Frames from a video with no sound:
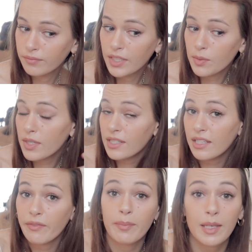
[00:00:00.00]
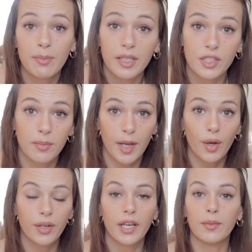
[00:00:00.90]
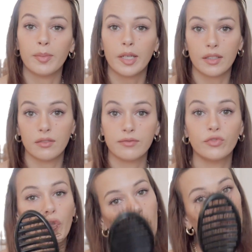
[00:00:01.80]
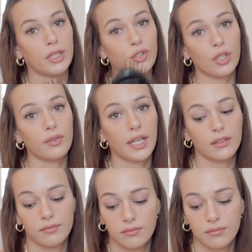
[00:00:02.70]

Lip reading: This wasn't even me bleaching my own hair, but don't bleach your own hair.